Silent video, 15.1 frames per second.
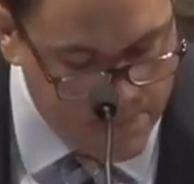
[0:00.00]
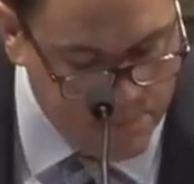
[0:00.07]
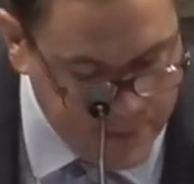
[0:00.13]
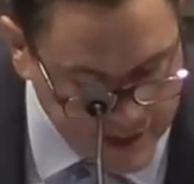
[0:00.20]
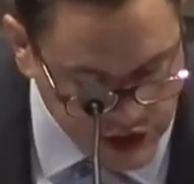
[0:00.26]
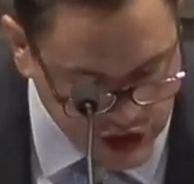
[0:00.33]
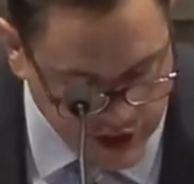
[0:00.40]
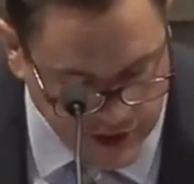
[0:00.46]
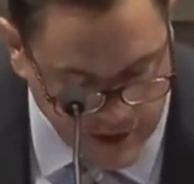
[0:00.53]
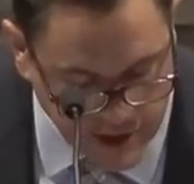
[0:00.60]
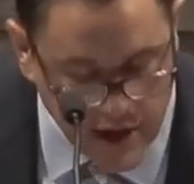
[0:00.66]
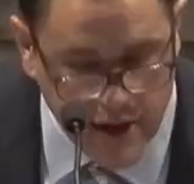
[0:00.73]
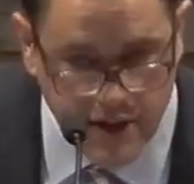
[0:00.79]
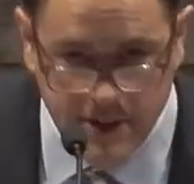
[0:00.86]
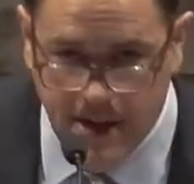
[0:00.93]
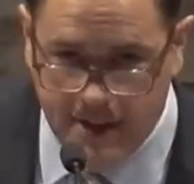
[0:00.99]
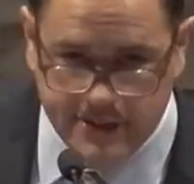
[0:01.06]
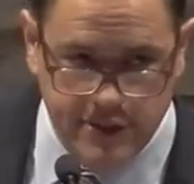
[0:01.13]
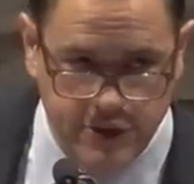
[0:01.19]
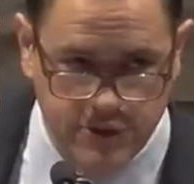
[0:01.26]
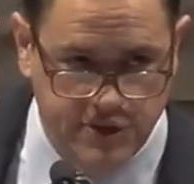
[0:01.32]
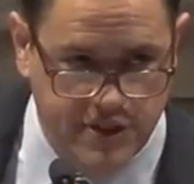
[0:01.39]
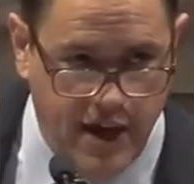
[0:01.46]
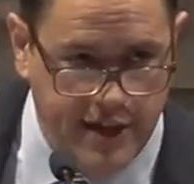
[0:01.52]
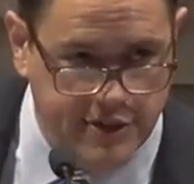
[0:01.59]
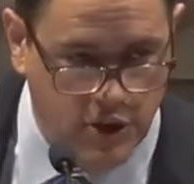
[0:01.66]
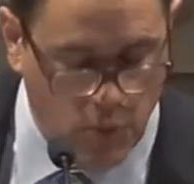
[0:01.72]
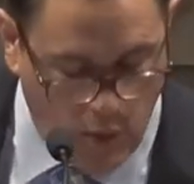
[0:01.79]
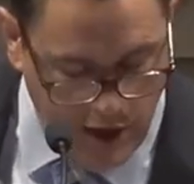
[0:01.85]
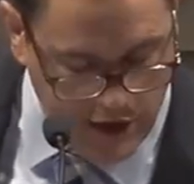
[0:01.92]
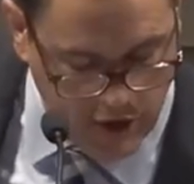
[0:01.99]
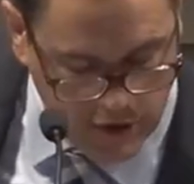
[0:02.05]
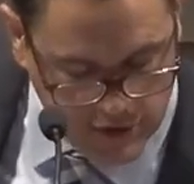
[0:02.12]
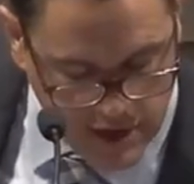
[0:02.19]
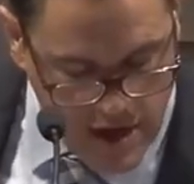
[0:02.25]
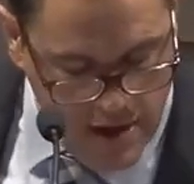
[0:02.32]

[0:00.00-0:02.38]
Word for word: not to do signs and wonders, but to what?